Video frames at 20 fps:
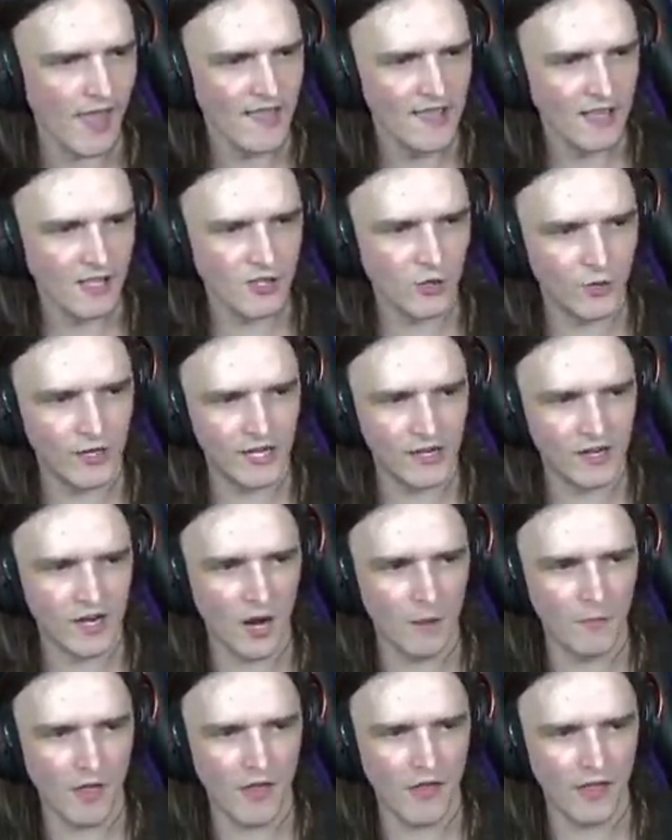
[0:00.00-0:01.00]
So here
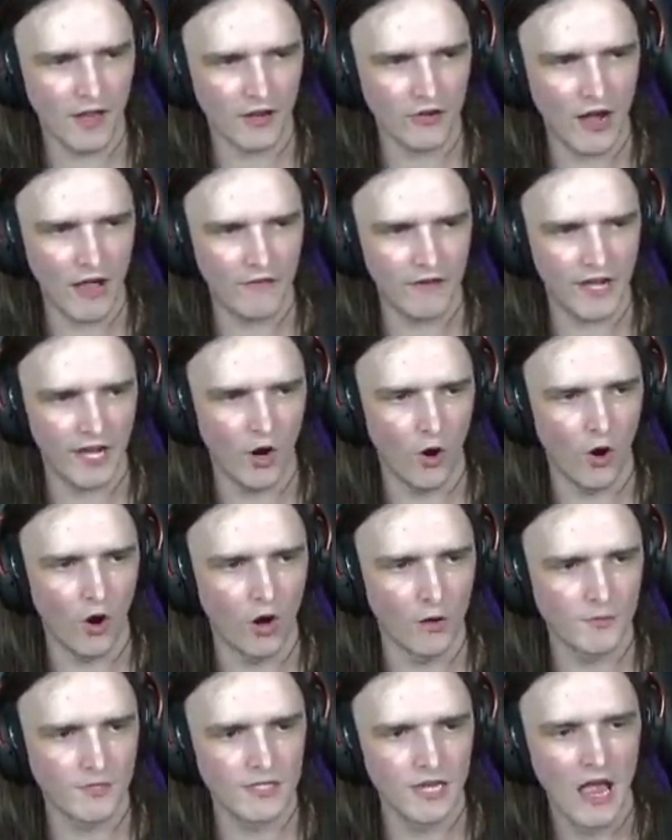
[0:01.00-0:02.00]
come the gravity
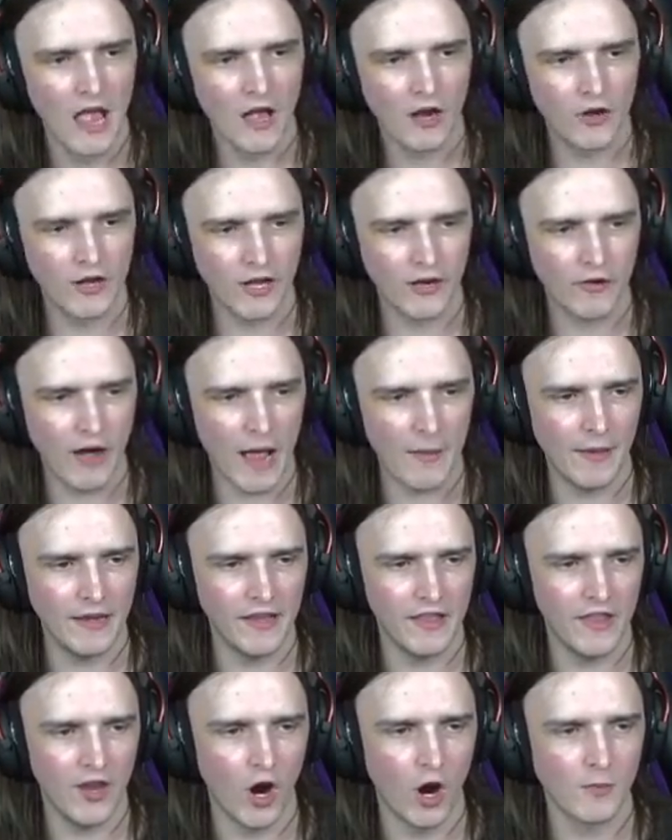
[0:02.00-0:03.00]
orbs. Going to grab any
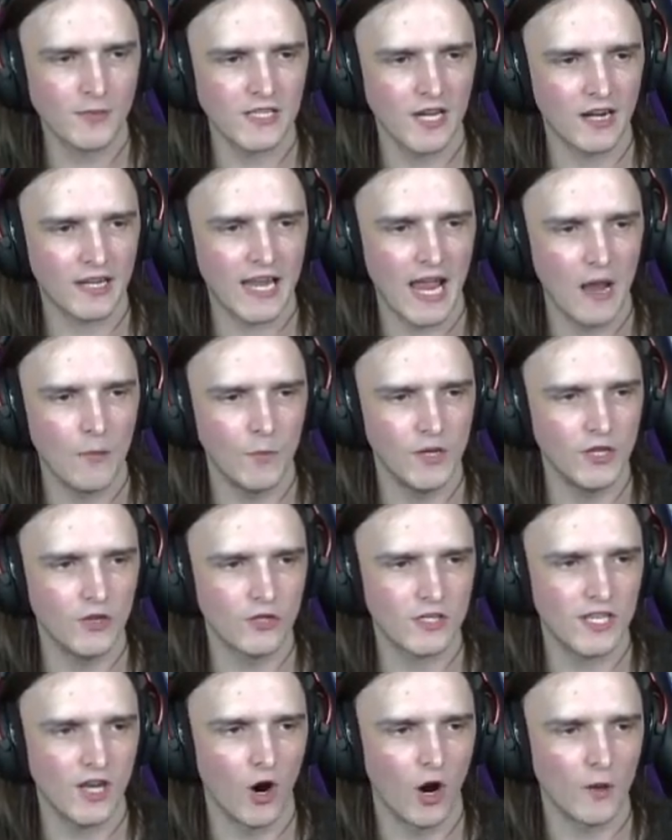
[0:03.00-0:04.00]
of the orbs there. Can we
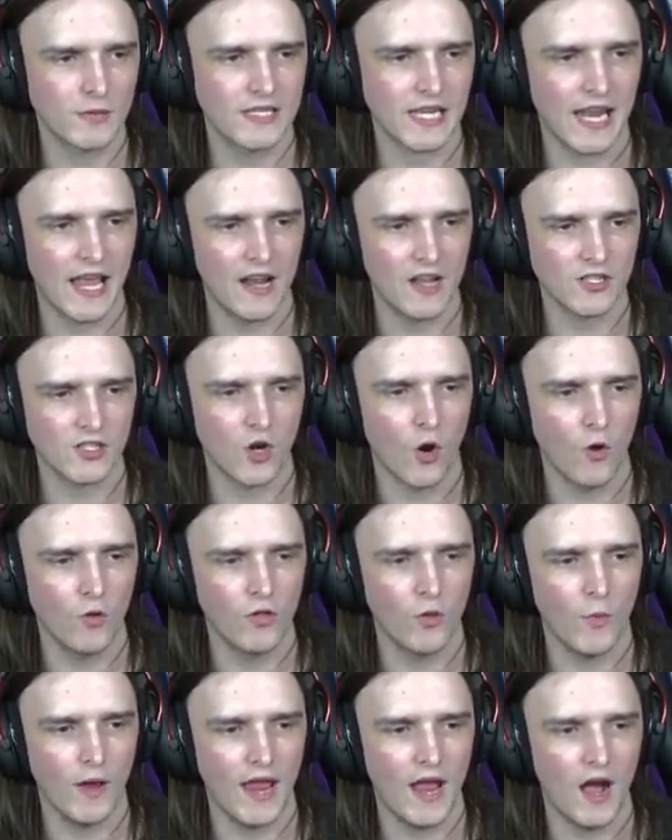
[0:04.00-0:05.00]
use the orbs to get us all the
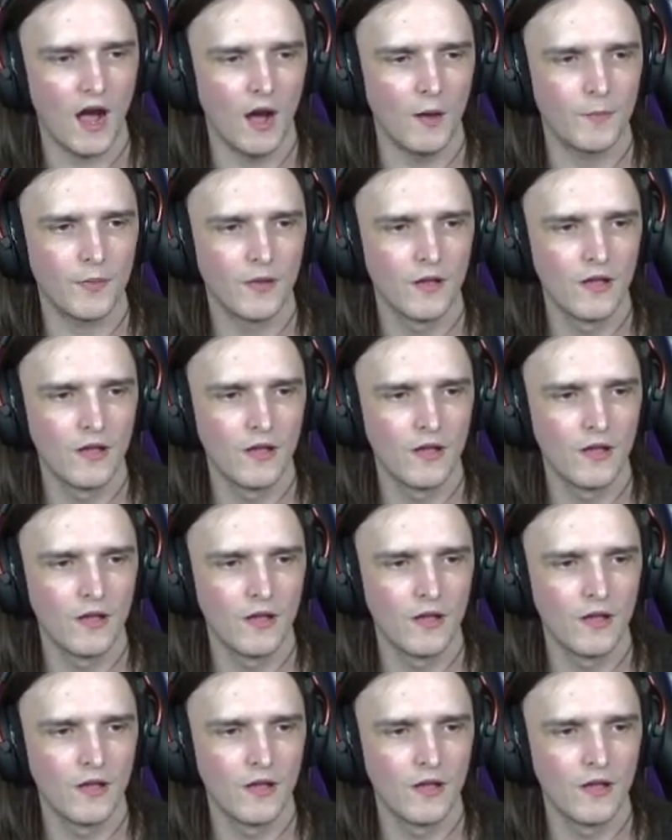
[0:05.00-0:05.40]
way up?